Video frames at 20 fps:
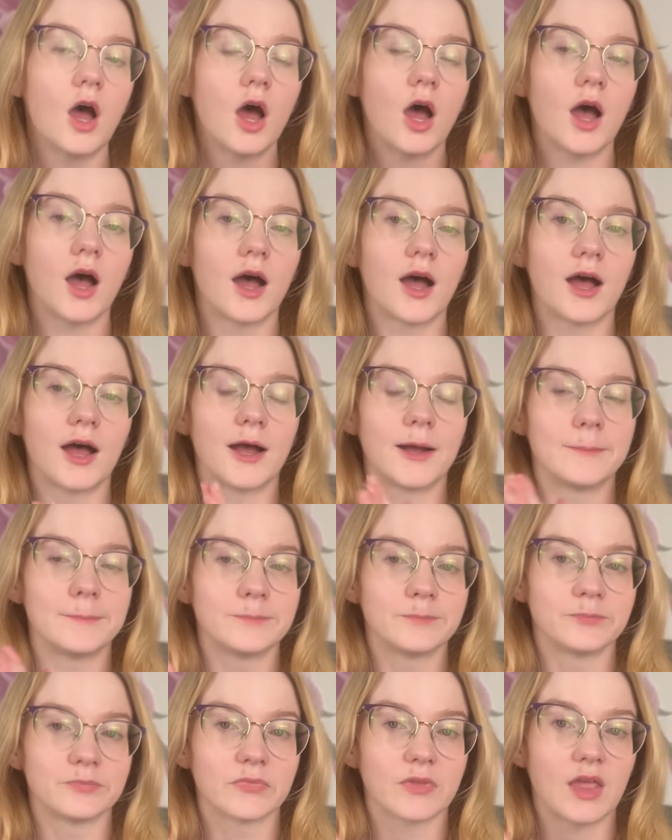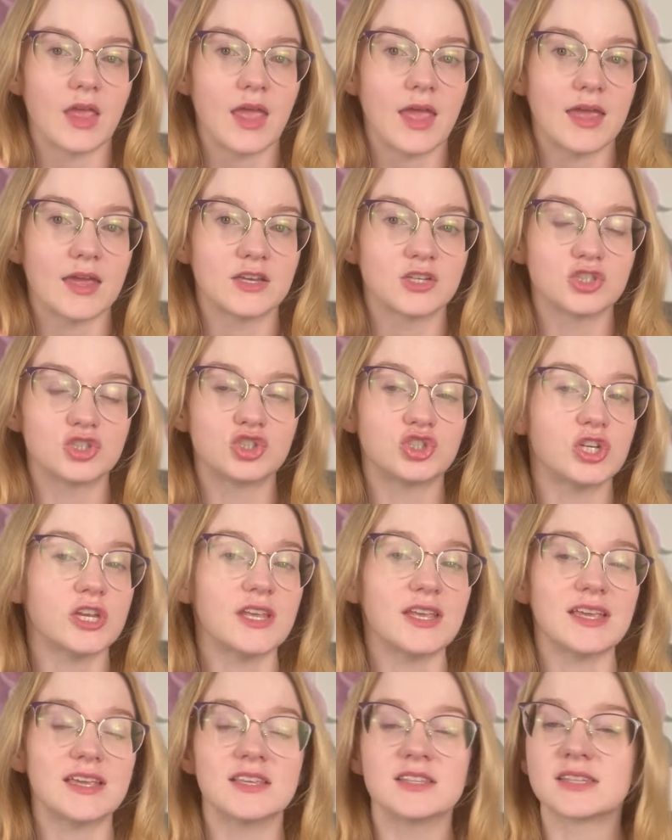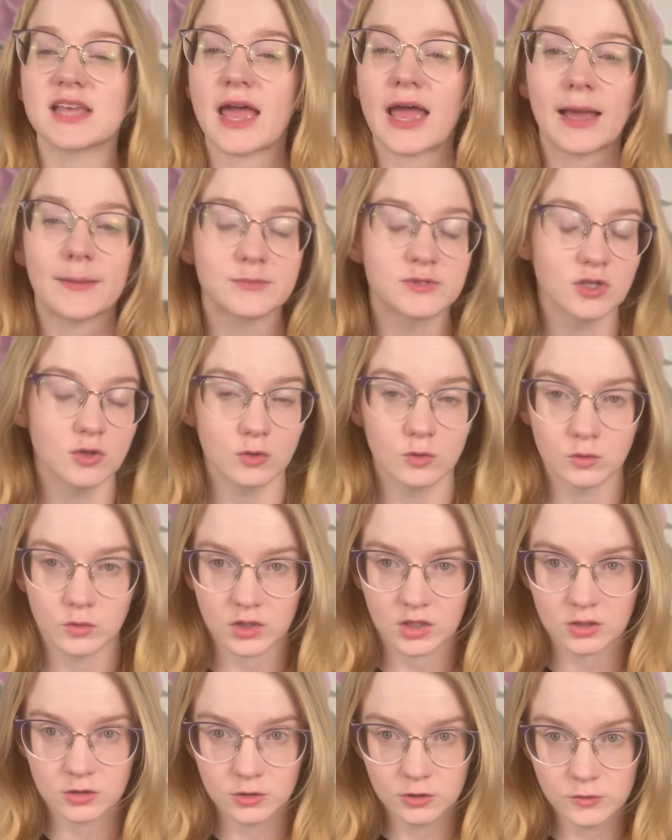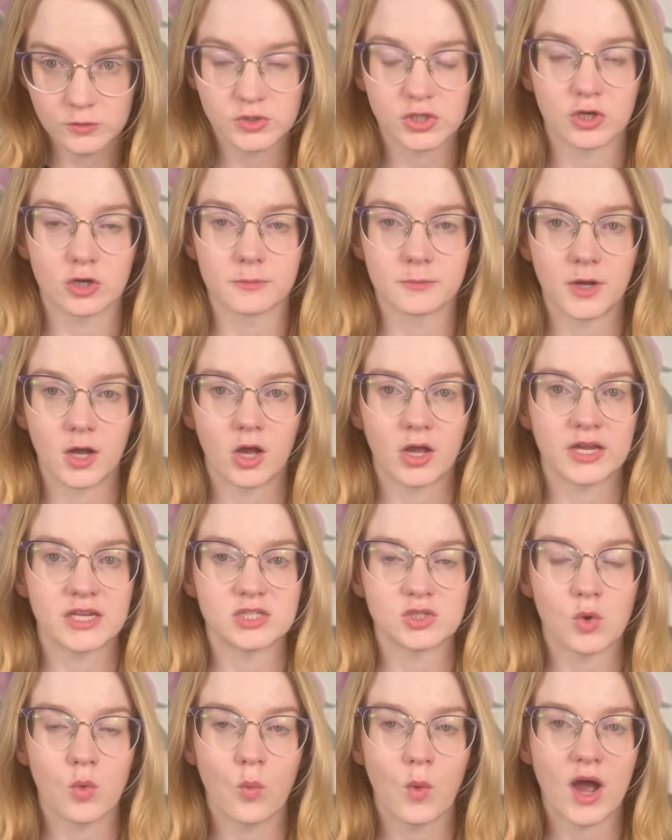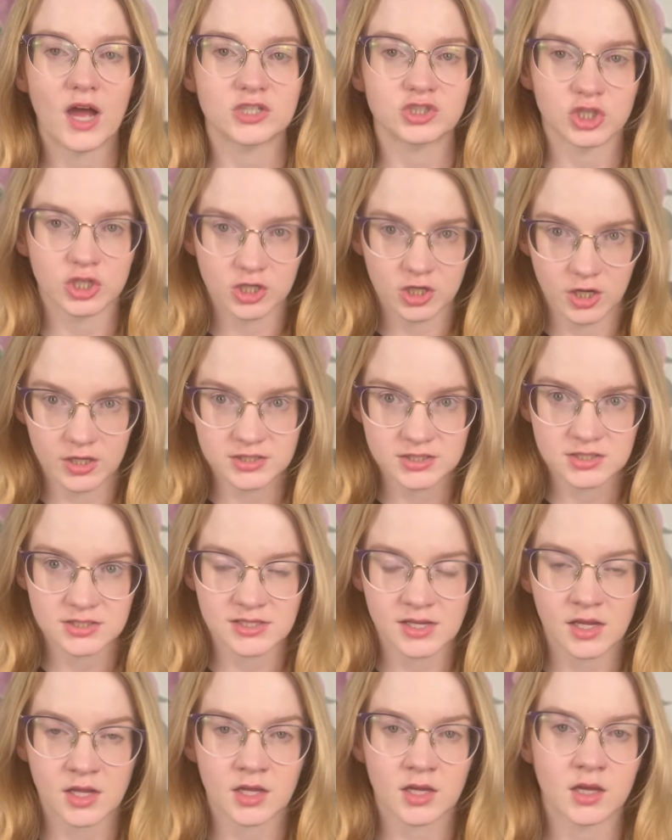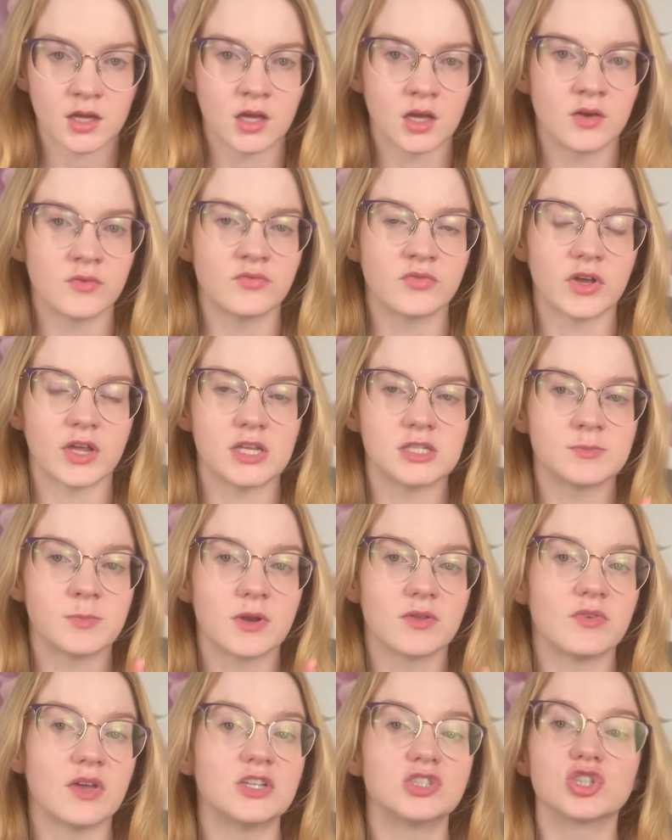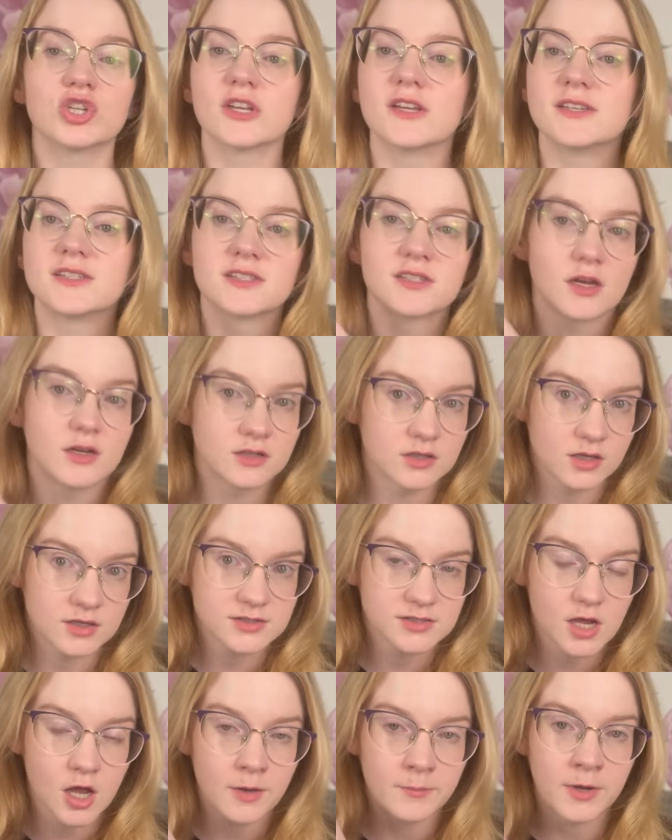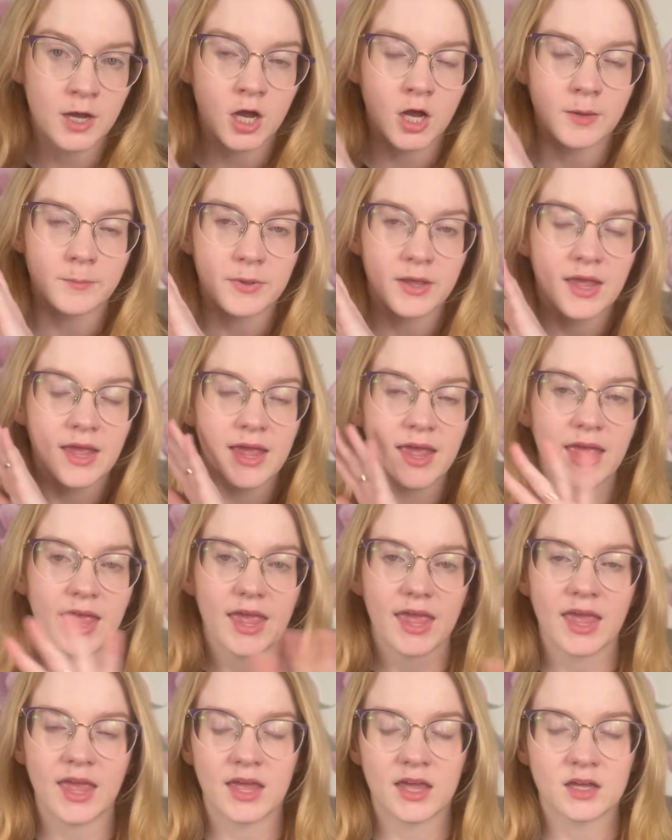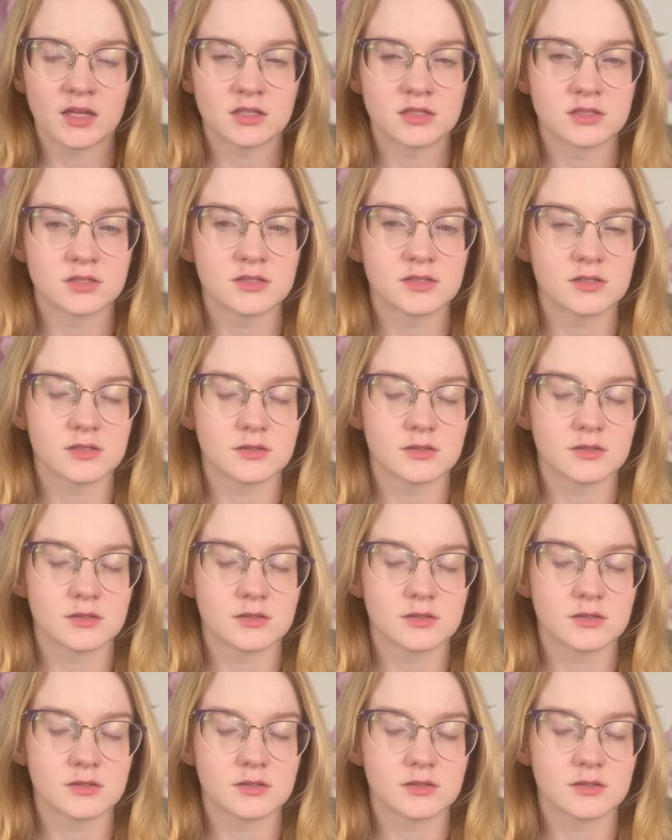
Um, and she is absolutely losing her mind watching Guts uh, fight. But eventually, Sun does come up and